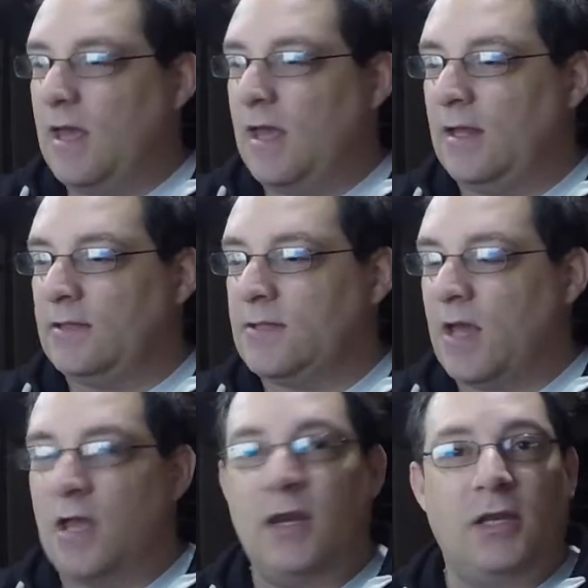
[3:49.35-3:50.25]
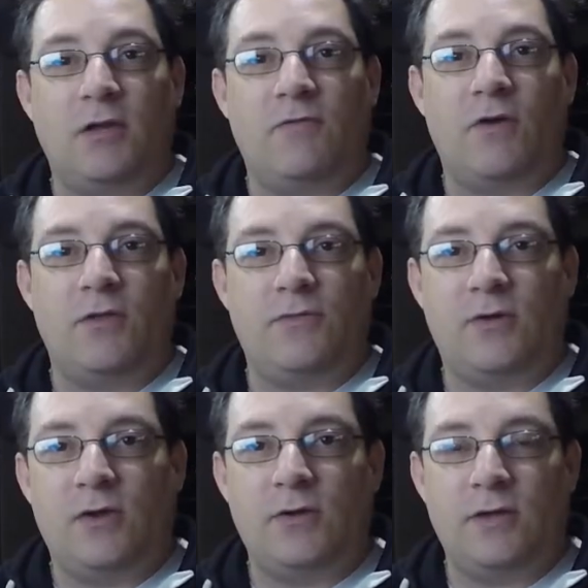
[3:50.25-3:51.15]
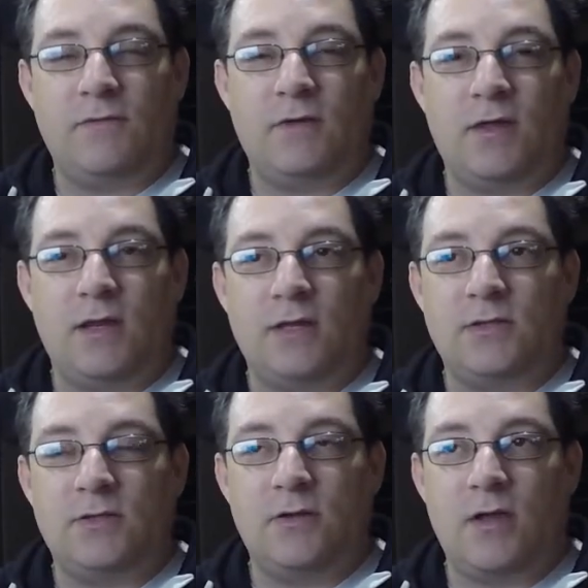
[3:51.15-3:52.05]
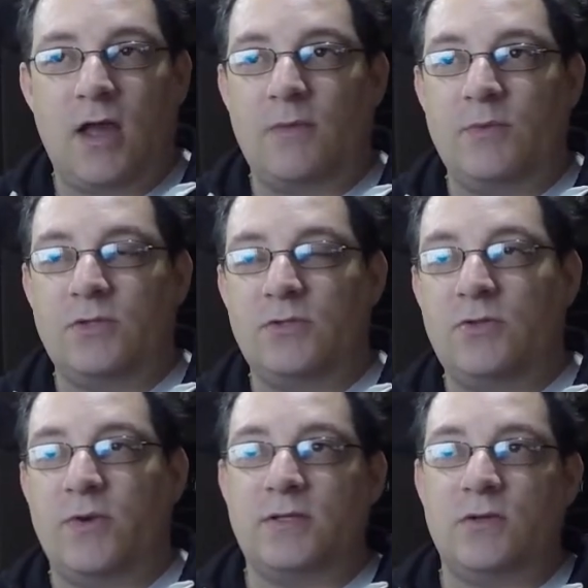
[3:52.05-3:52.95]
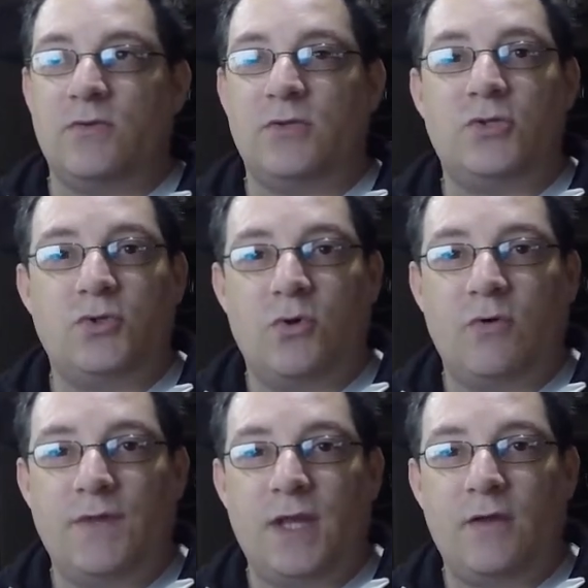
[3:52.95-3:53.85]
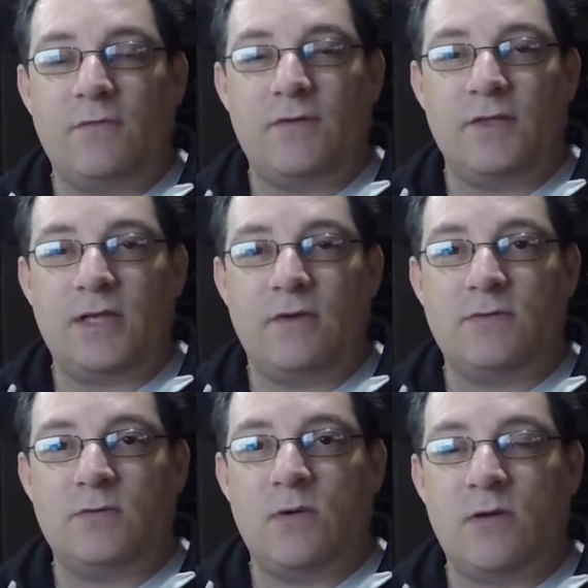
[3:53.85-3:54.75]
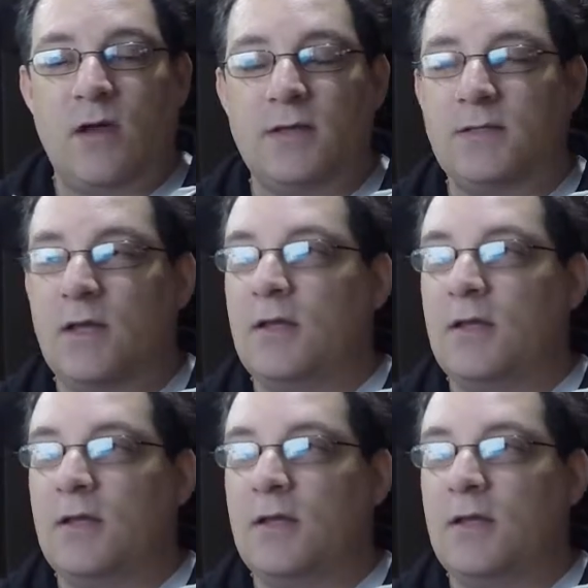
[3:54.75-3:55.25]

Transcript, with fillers: and uh, and then you can follow it through, and if you and then um, you do it sort of a tutorial video for yourselves as well, guys.